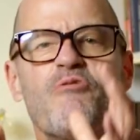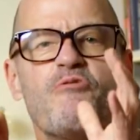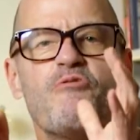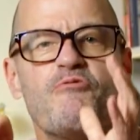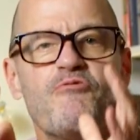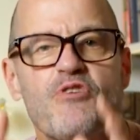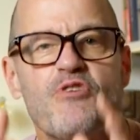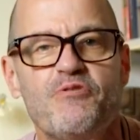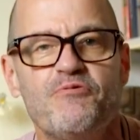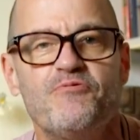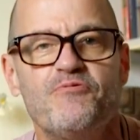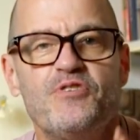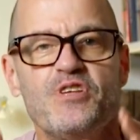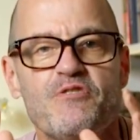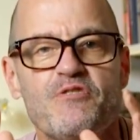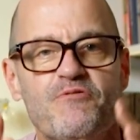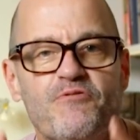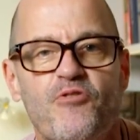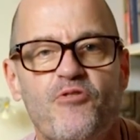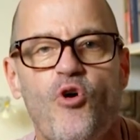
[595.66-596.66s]

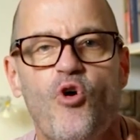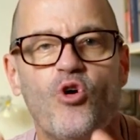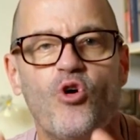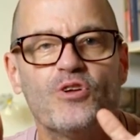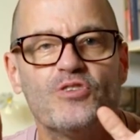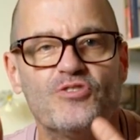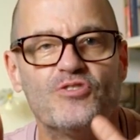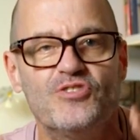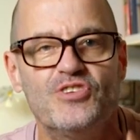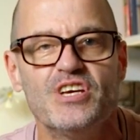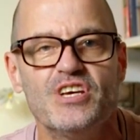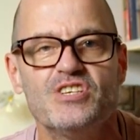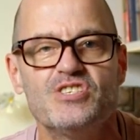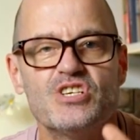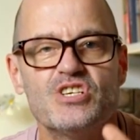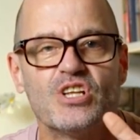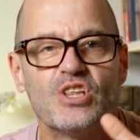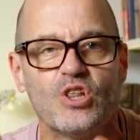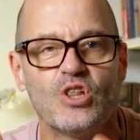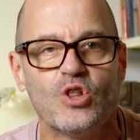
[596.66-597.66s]

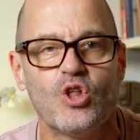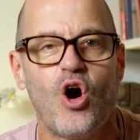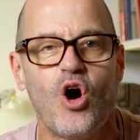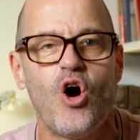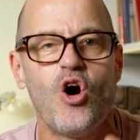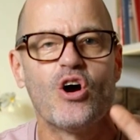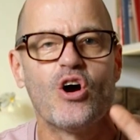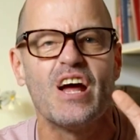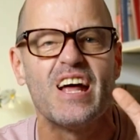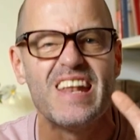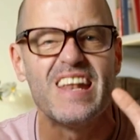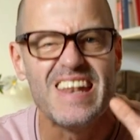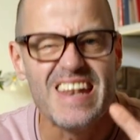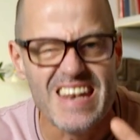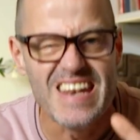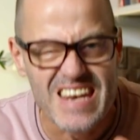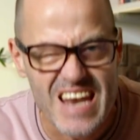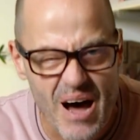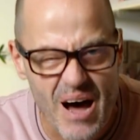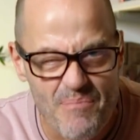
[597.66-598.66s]
54-digit long
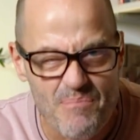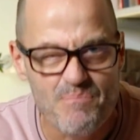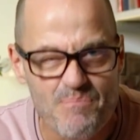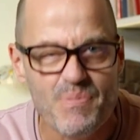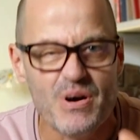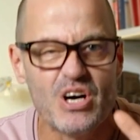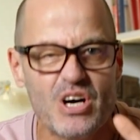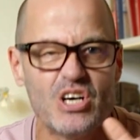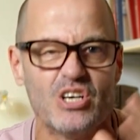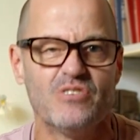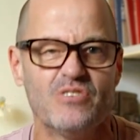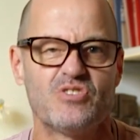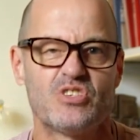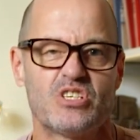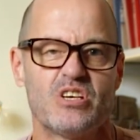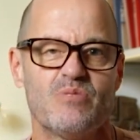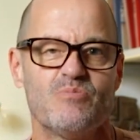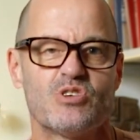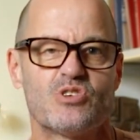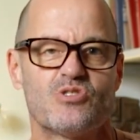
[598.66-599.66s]
number of
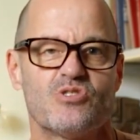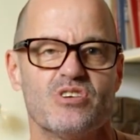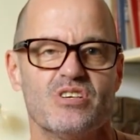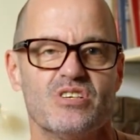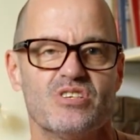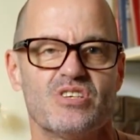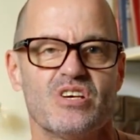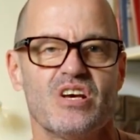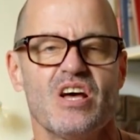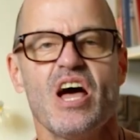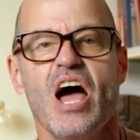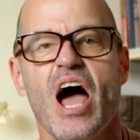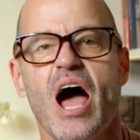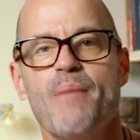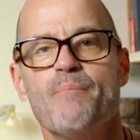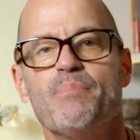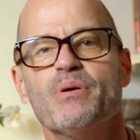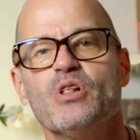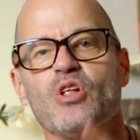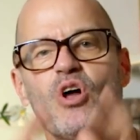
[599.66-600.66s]
symmetries
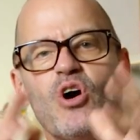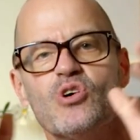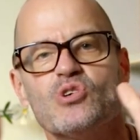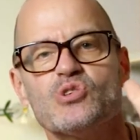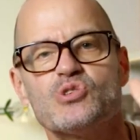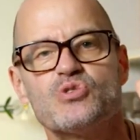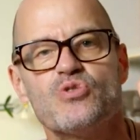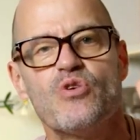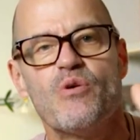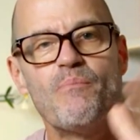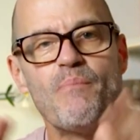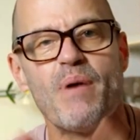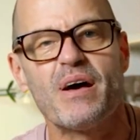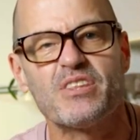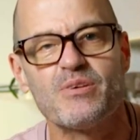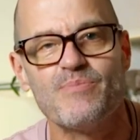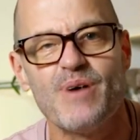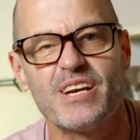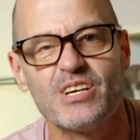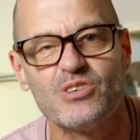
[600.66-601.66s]
and belongs to a
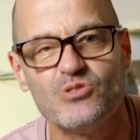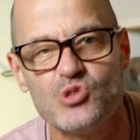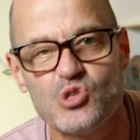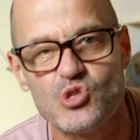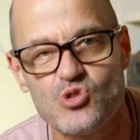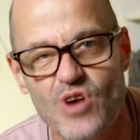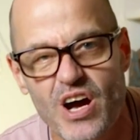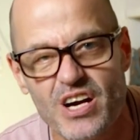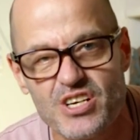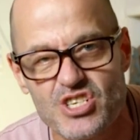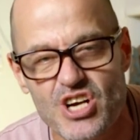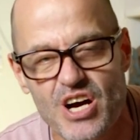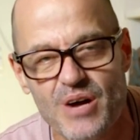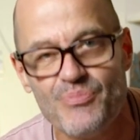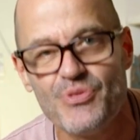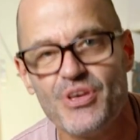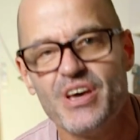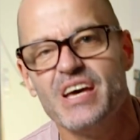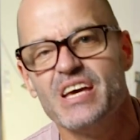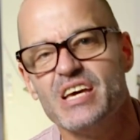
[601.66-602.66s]
mathematical
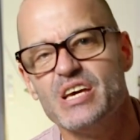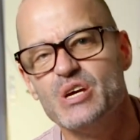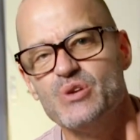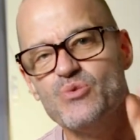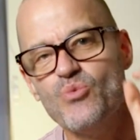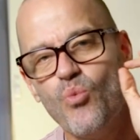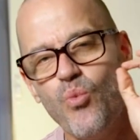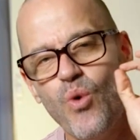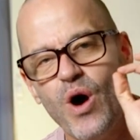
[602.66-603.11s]
structure in